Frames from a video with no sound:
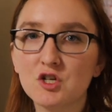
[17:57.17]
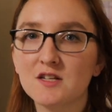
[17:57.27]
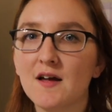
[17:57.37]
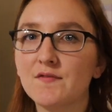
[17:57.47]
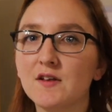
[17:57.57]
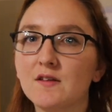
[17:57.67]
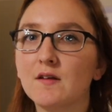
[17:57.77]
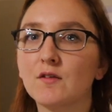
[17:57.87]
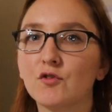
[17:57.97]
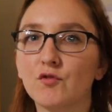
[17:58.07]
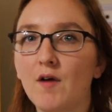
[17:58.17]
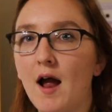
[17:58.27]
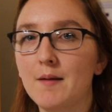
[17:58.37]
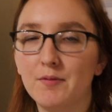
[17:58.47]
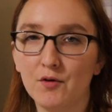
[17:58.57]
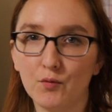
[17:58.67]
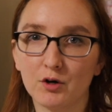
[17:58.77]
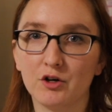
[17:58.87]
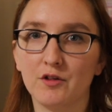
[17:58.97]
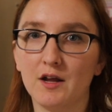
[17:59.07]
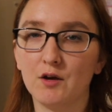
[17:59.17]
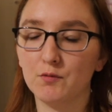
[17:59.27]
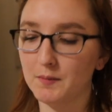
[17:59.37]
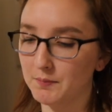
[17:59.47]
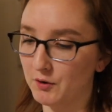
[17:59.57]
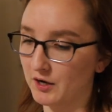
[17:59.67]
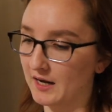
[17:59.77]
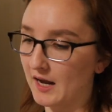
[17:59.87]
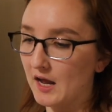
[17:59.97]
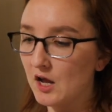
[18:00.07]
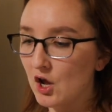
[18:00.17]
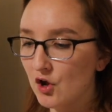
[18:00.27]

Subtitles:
you just have to describe the order that you'd be putting it.